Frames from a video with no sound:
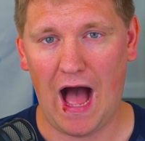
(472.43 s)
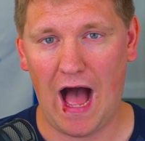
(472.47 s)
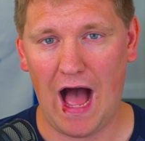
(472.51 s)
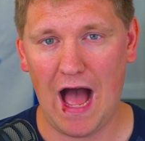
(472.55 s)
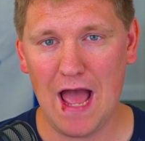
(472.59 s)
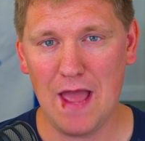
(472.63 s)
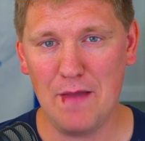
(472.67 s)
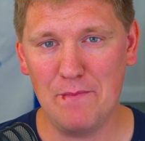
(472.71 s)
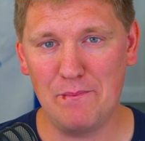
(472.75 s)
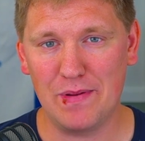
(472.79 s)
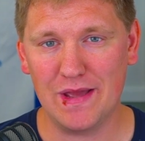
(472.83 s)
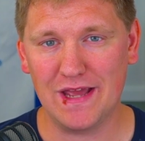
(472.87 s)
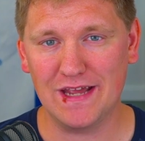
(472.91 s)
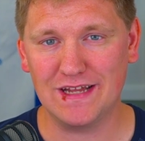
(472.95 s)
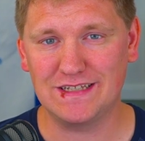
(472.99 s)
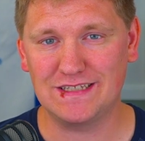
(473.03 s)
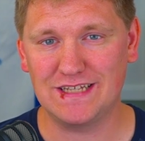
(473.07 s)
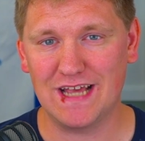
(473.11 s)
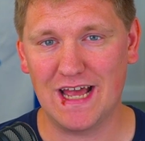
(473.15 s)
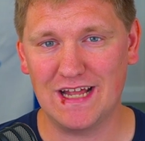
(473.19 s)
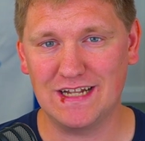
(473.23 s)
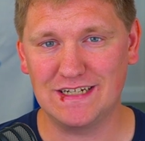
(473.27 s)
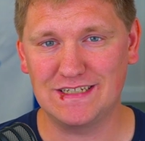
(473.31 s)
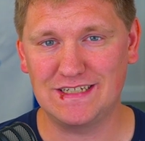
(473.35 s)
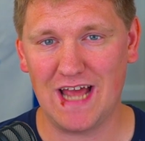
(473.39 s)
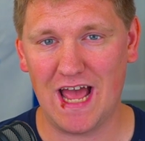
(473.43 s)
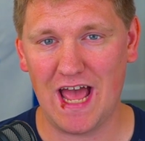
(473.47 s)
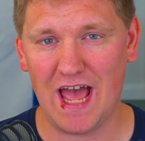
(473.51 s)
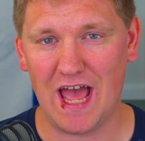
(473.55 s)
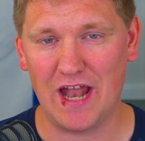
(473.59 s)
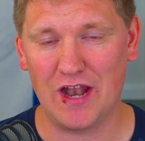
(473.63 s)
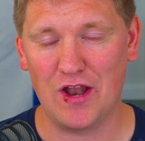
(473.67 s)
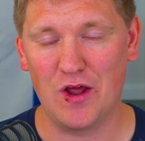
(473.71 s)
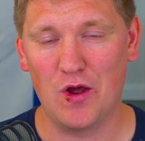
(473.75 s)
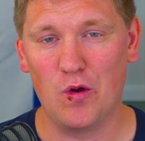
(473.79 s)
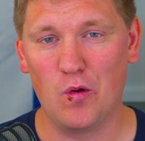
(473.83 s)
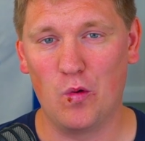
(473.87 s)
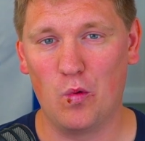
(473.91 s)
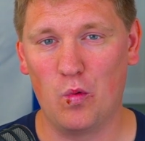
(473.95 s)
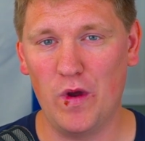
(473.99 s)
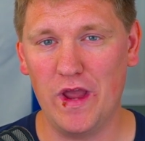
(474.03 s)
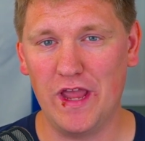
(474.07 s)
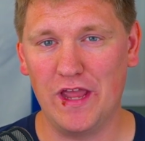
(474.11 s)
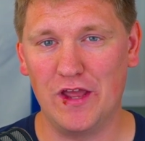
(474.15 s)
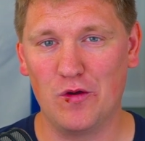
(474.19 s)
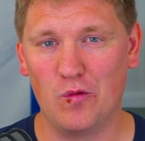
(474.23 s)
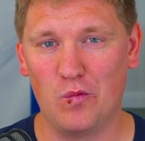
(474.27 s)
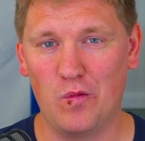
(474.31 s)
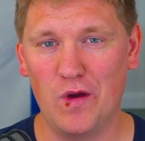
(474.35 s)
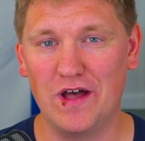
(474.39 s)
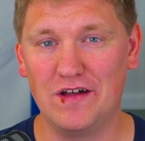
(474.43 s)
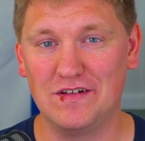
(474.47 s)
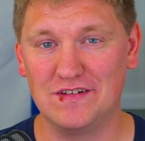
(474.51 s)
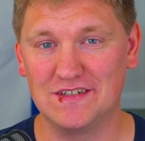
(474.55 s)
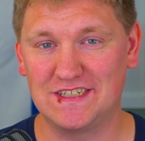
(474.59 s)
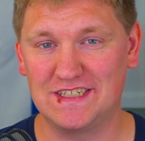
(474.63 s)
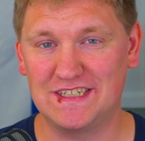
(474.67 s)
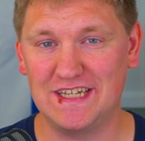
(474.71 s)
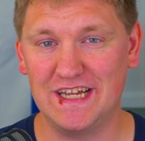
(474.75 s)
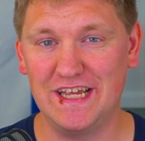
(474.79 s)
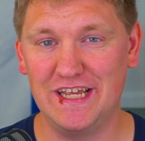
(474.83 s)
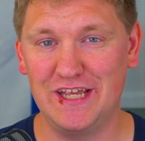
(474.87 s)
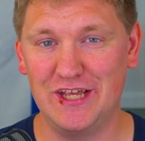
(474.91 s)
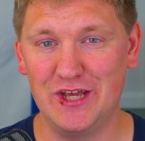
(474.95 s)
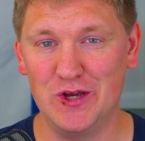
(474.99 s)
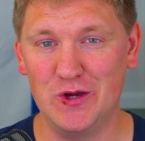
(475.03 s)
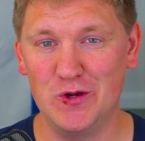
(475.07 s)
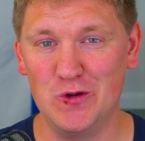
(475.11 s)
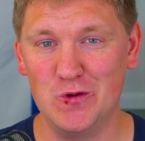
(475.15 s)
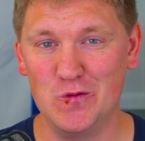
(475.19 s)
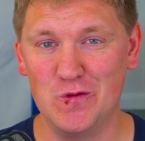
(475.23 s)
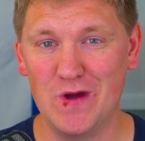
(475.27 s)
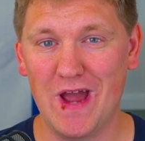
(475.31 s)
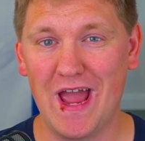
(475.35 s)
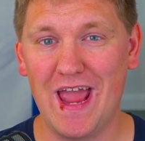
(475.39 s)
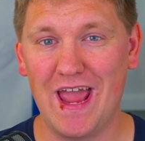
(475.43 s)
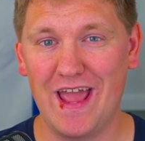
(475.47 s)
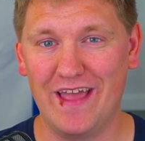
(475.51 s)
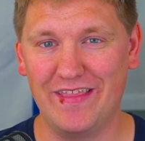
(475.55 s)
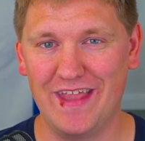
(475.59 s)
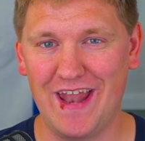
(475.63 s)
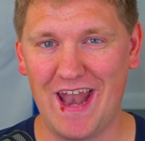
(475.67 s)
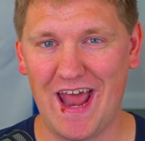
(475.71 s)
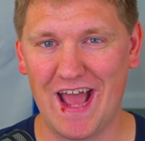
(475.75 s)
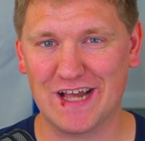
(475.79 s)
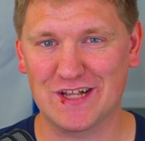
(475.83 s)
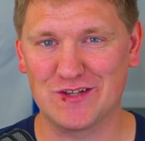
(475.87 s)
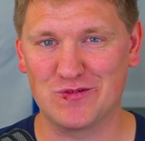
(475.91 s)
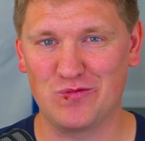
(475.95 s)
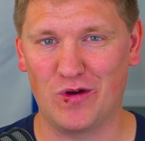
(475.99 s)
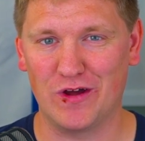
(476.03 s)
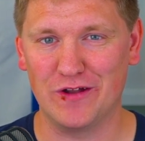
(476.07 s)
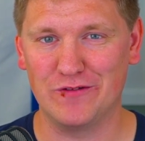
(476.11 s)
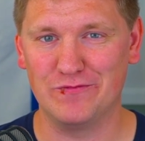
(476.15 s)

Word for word: I'm Big Ten Ted. We will see you in the next